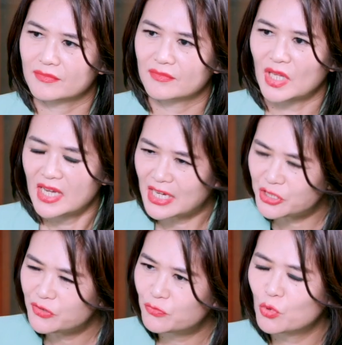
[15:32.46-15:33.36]
And
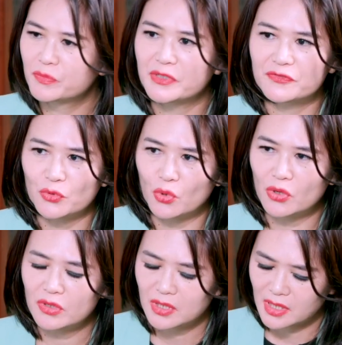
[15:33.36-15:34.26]
you've warned
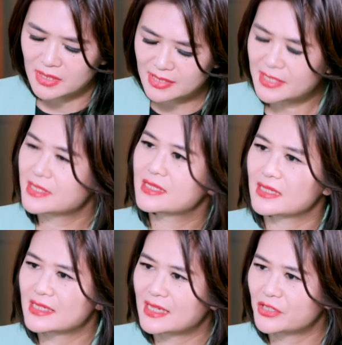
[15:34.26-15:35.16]
before, since
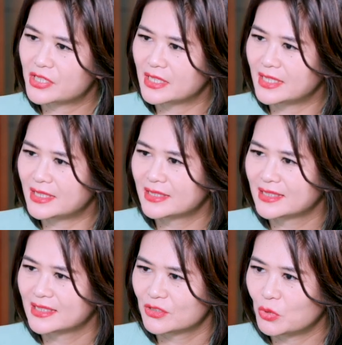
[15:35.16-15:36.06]
essentially,
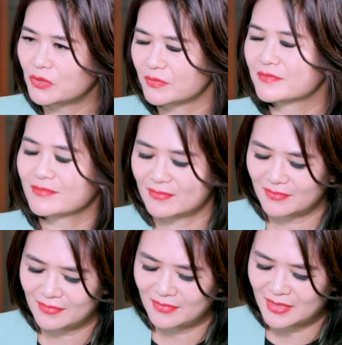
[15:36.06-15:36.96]
well,
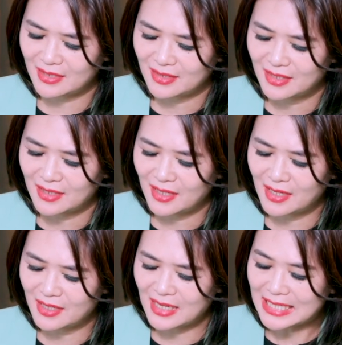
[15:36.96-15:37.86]

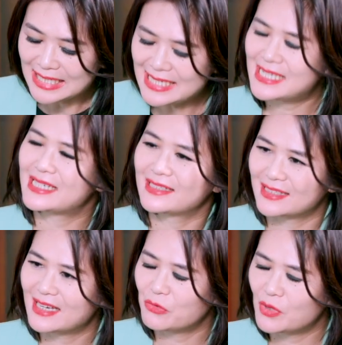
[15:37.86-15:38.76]
at least
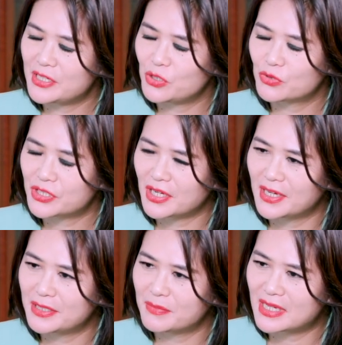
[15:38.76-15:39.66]
in your
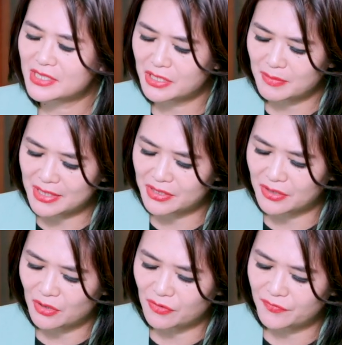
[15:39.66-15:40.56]
time as commander
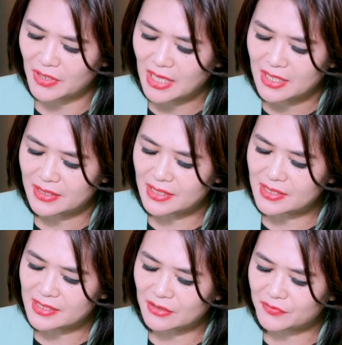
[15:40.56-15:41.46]
of the
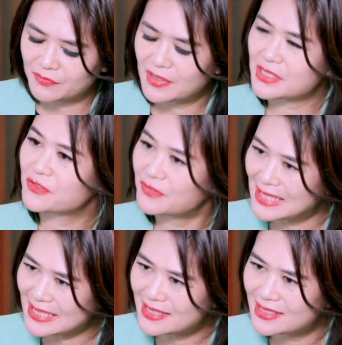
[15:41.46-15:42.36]
self-defense
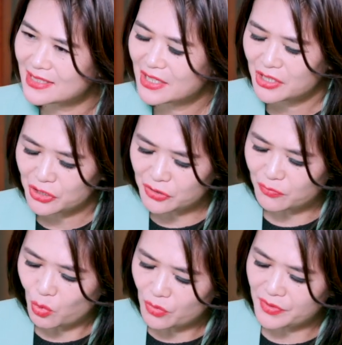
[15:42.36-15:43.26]
fleet, you've
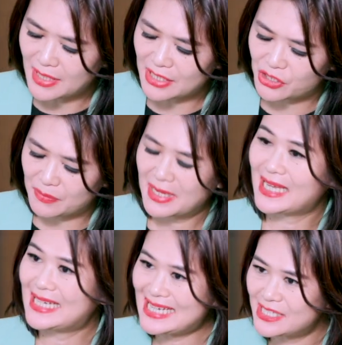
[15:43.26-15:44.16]
warned that
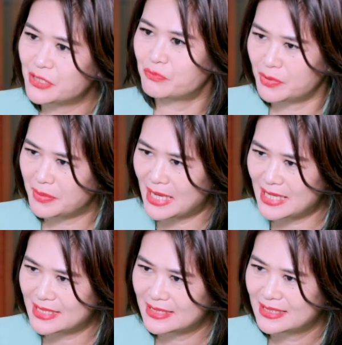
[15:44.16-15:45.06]
Japan isn't prepared